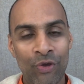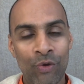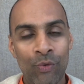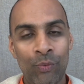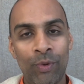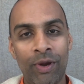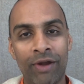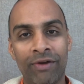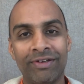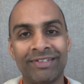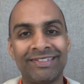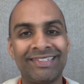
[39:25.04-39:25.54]

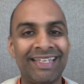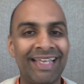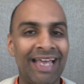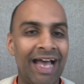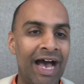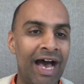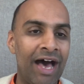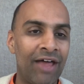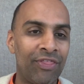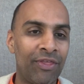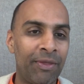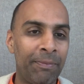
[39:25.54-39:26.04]
Whereas the
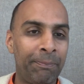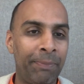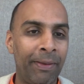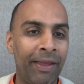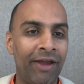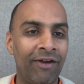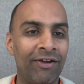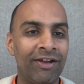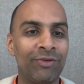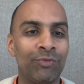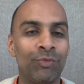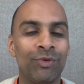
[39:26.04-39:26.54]
other
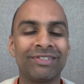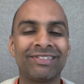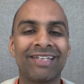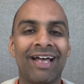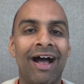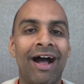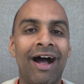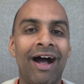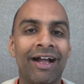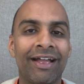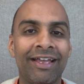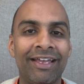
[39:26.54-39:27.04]
parent was
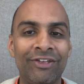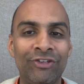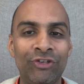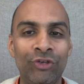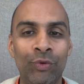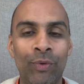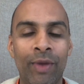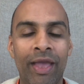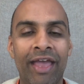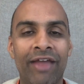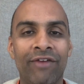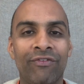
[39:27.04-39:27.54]
hugging
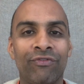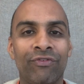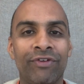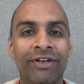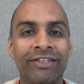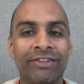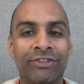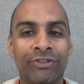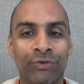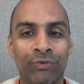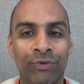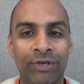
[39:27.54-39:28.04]
you every
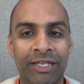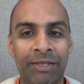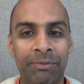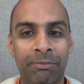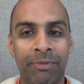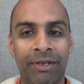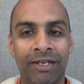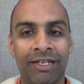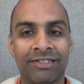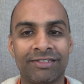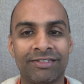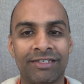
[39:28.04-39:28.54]
3
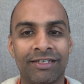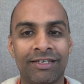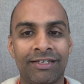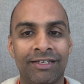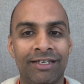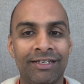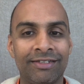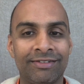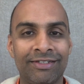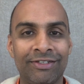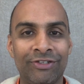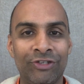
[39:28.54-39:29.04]
minutes and
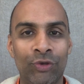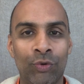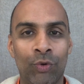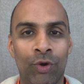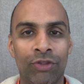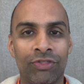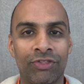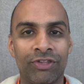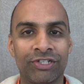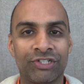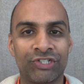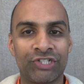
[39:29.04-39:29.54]
kissing you
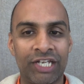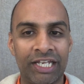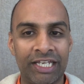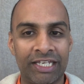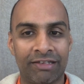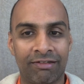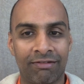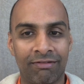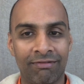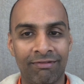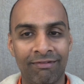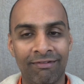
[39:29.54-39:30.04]
on the
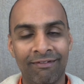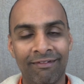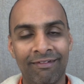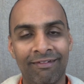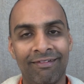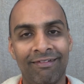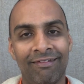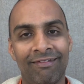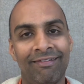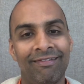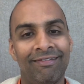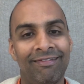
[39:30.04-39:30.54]
cheek.
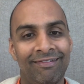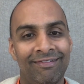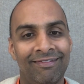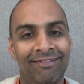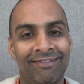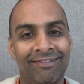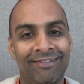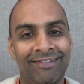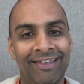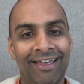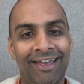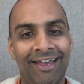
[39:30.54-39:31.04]

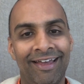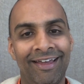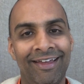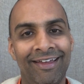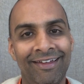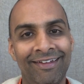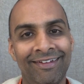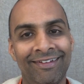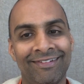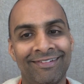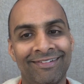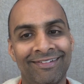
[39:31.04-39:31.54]

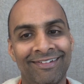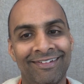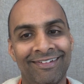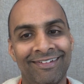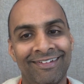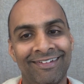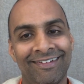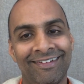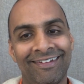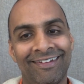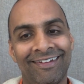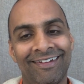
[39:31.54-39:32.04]
Yeah?
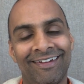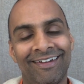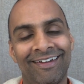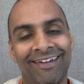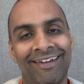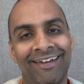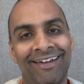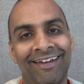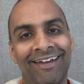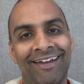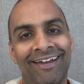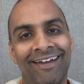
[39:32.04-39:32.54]

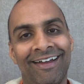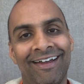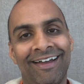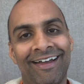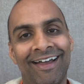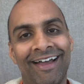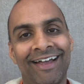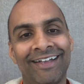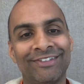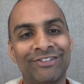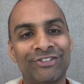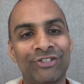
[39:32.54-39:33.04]

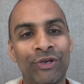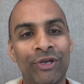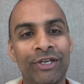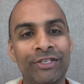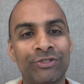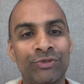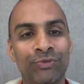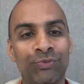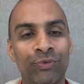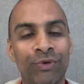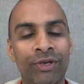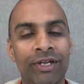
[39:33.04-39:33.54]
And so
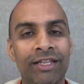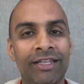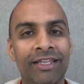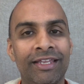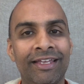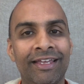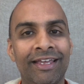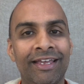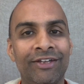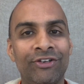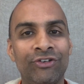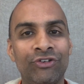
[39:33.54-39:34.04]
it's
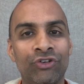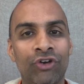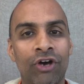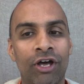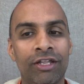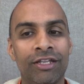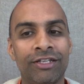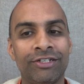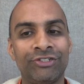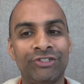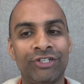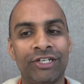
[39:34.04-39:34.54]
really
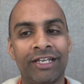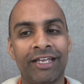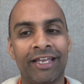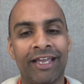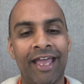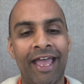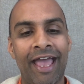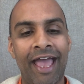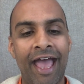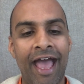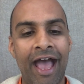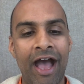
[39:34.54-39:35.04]
acknowledging
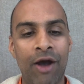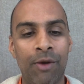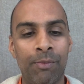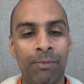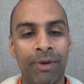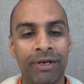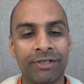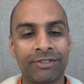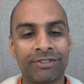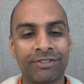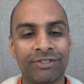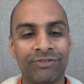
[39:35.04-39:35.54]
how
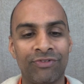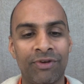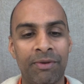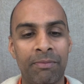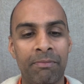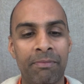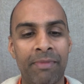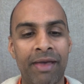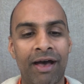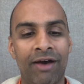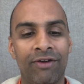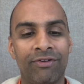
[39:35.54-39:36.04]
much of a
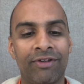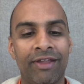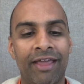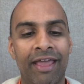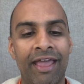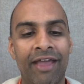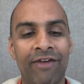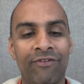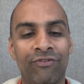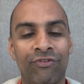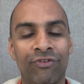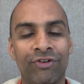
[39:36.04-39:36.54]
Mount
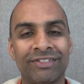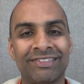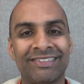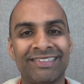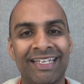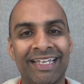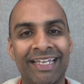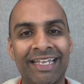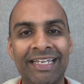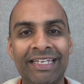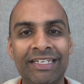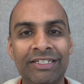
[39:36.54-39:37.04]
Everest
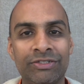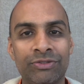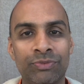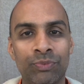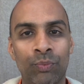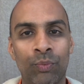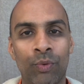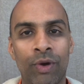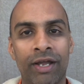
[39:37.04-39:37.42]
each